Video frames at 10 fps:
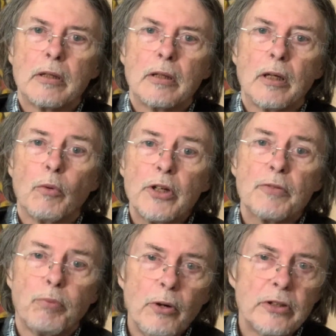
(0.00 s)
And what he's
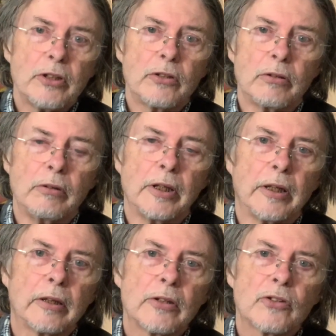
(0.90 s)
pointing to
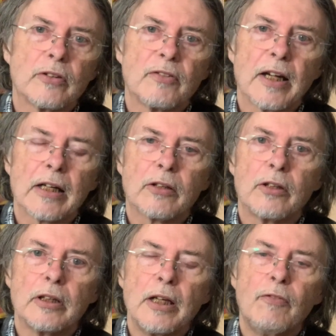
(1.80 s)
there is the fact
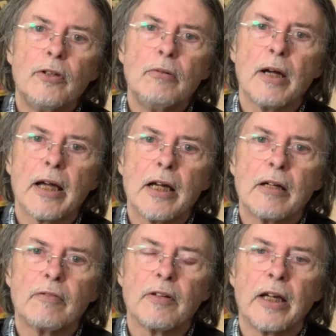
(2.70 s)
that if you
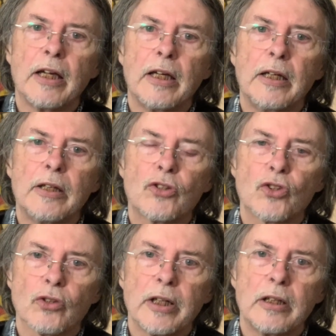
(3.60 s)
have a
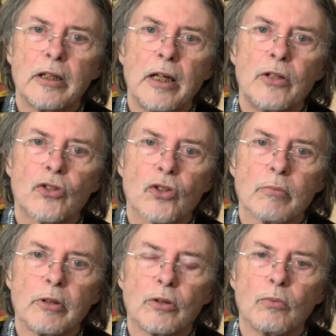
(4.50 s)
stringed
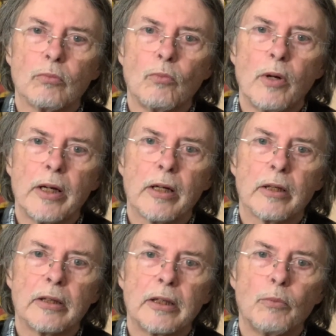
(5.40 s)
instrument
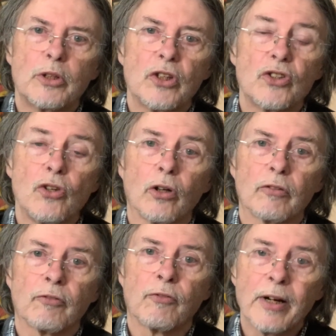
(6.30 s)
which is not
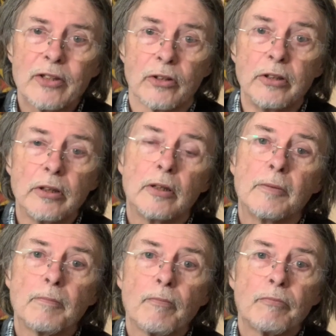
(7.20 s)
fretted,
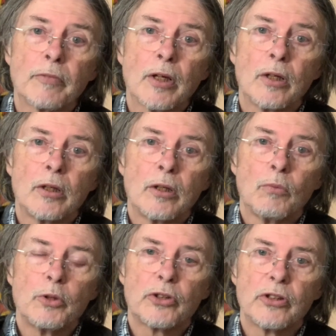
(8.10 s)

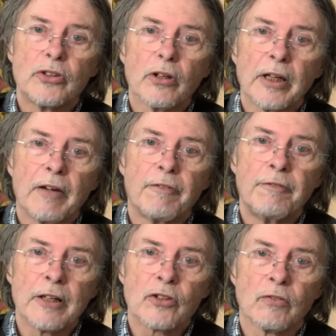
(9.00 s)
which does not have
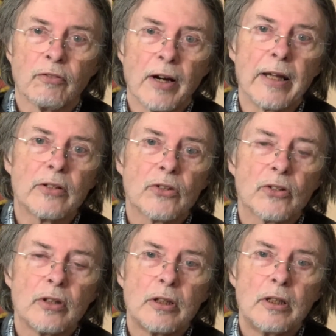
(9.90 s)
fixed
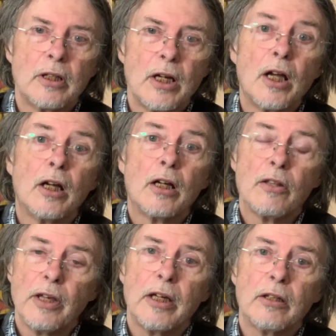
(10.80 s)
frets,
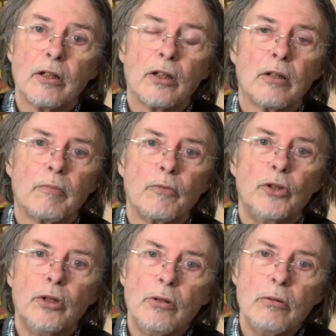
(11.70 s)
then
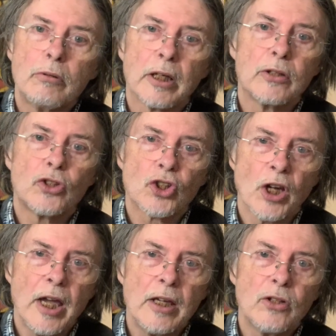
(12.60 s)
you can
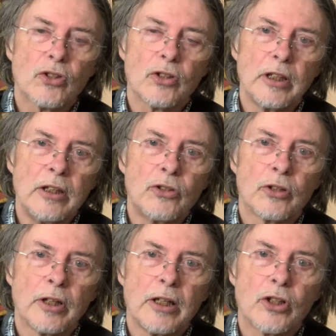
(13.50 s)
change the
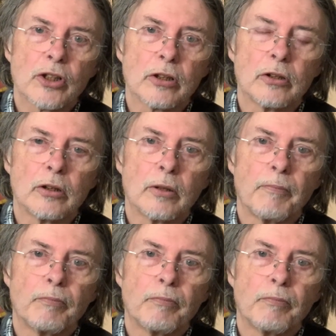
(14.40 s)
intonation